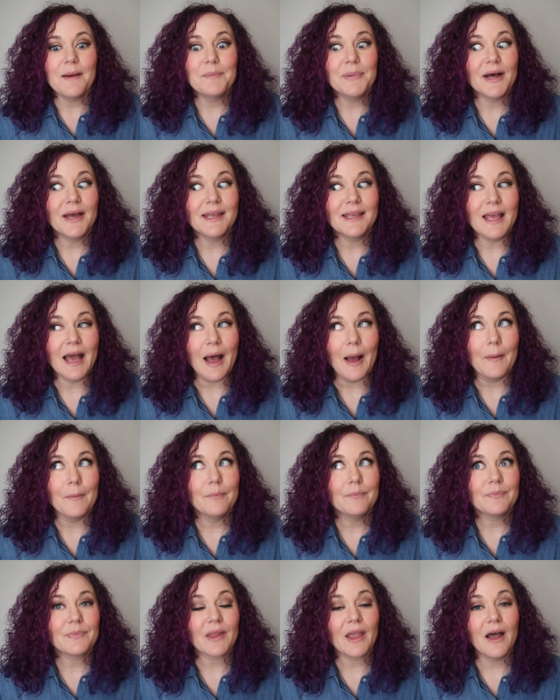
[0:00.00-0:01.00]
But yeah,
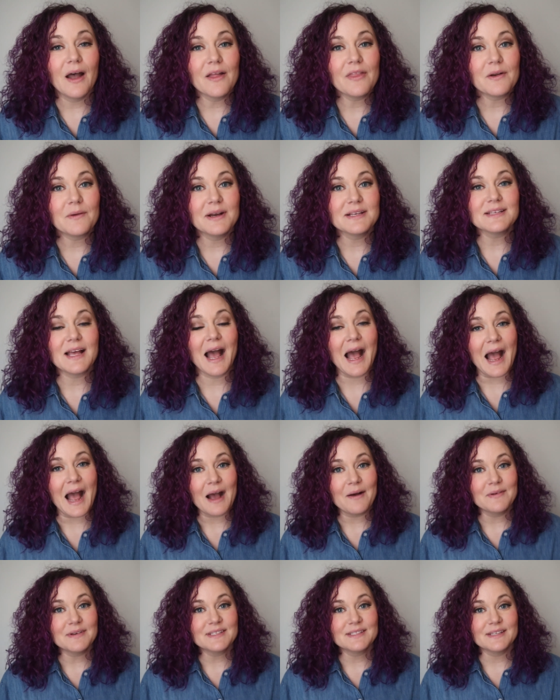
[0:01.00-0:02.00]
otherwise,
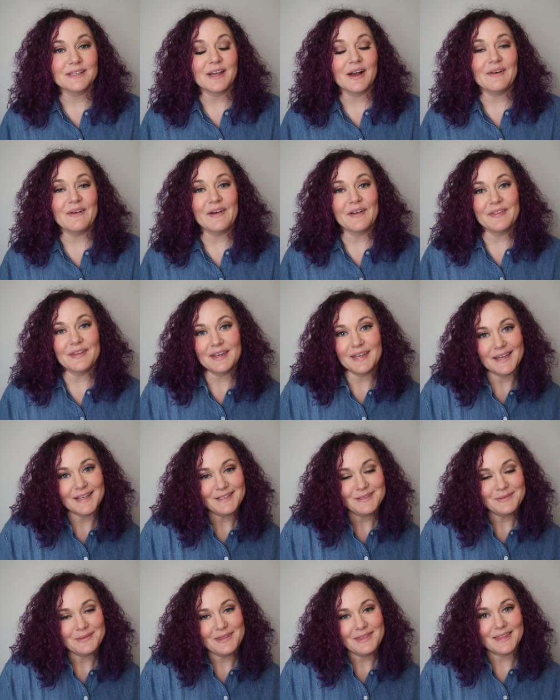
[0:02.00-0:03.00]
I will see y'all on the
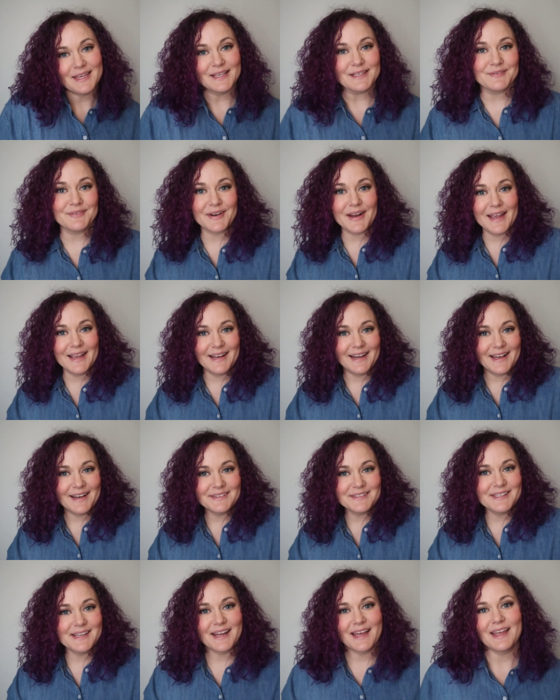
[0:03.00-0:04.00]
next one. Thanks for hanging
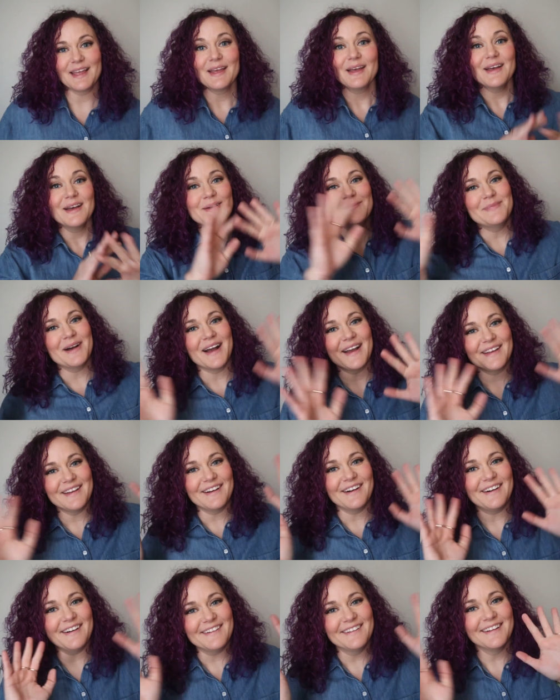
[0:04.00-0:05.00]
out today. Bye,
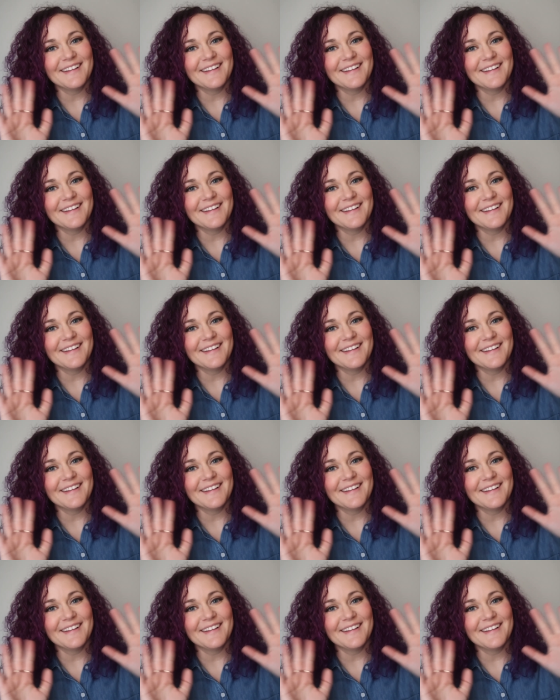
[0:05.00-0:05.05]
y'all.